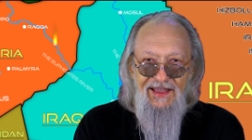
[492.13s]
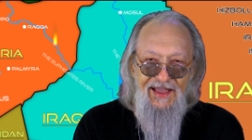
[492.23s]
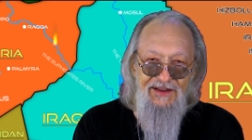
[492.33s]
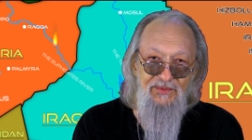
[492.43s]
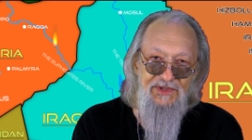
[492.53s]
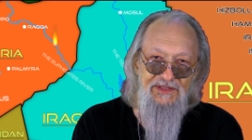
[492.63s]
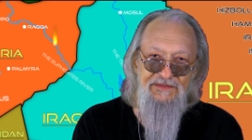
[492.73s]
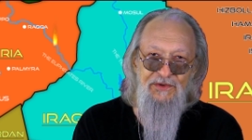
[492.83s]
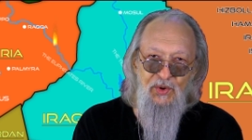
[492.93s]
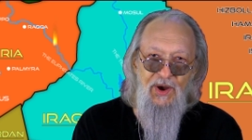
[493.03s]
and with a
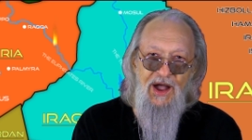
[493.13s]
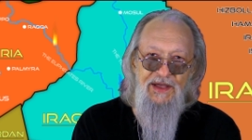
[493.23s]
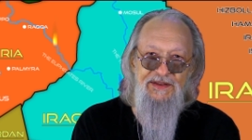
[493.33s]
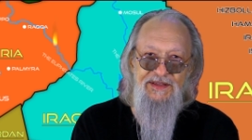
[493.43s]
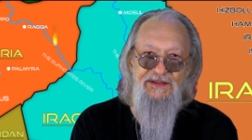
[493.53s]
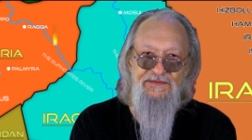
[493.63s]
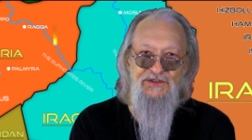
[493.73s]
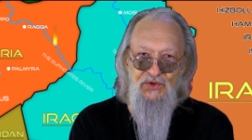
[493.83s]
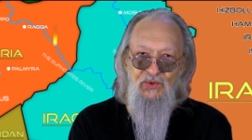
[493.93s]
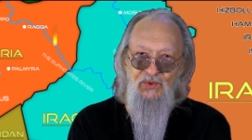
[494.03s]
variety of
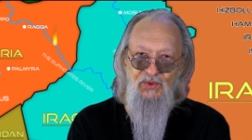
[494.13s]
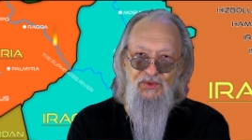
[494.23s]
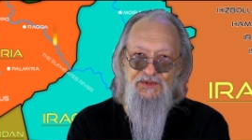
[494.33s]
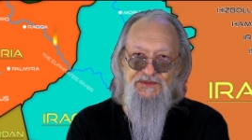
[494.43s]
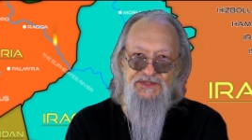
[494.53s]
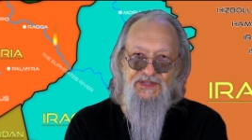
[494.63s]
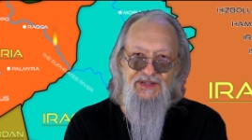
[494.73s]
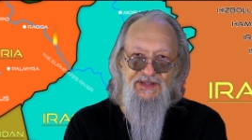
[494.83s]
tools